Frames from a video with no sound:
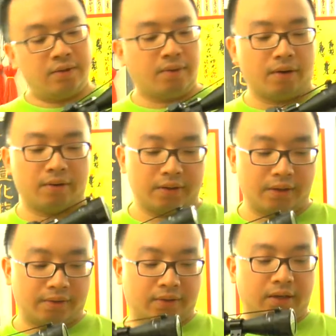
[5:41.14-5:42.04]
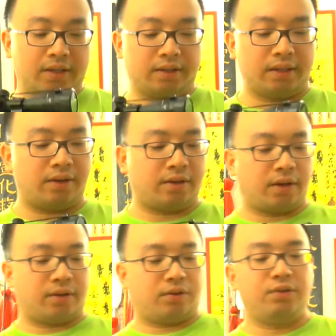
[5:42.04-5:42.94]
well, as you can see, you
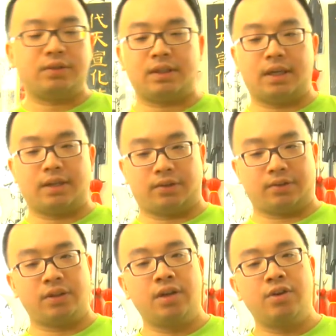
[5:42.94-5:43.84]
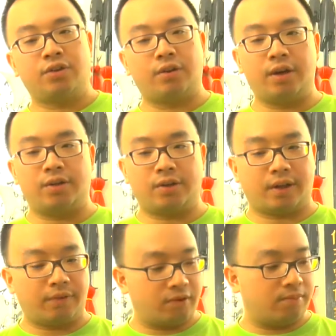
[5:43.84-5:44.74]
got 2 cylinders, so it should
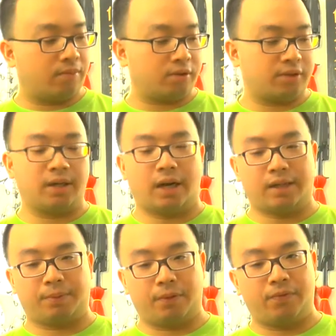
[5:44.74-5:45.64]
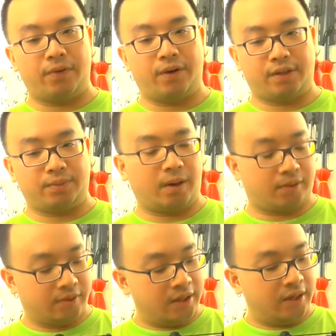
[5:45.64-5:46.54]
give you more shots per fill as
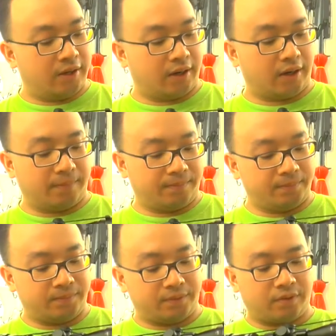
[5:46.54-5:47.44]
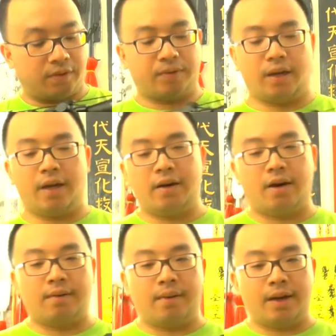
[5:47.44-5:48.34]
well. With the Air
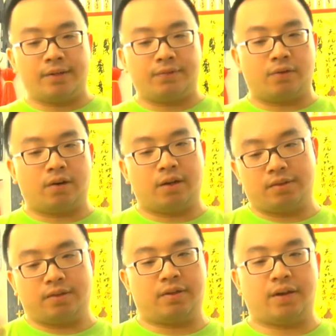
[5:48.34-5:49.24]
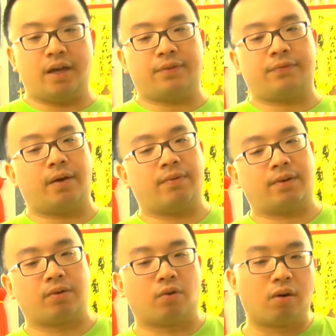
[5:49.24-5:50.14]
Arms S400 or
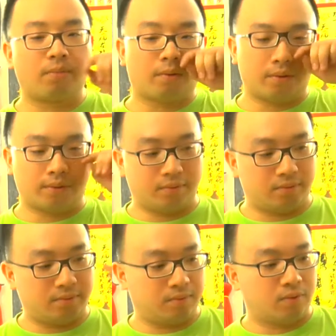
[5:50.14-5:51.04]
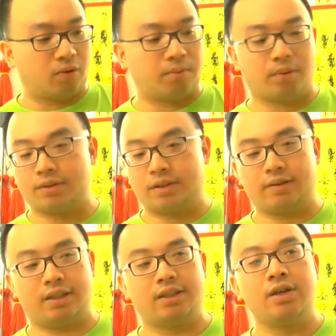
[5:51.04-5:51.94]
S500 normal
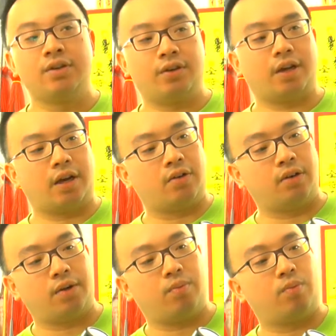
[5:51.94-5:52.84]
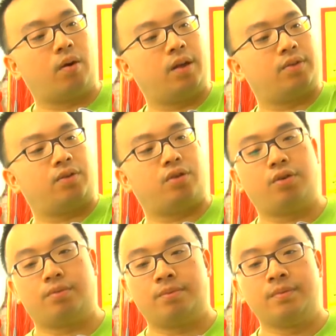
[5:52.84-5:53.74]
series, you get only 1
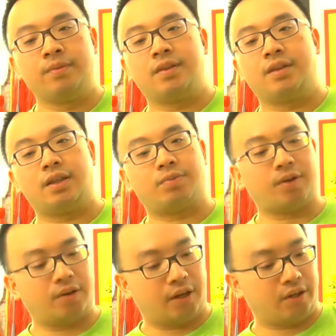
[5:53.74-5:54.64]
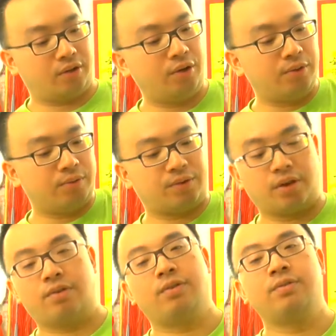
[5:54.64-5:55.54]
tube. This one, you get 2,
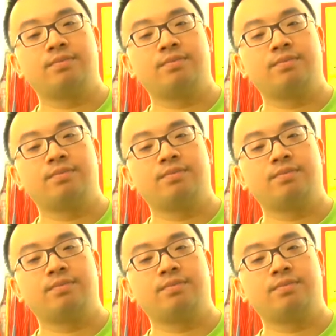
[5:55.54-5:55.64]
so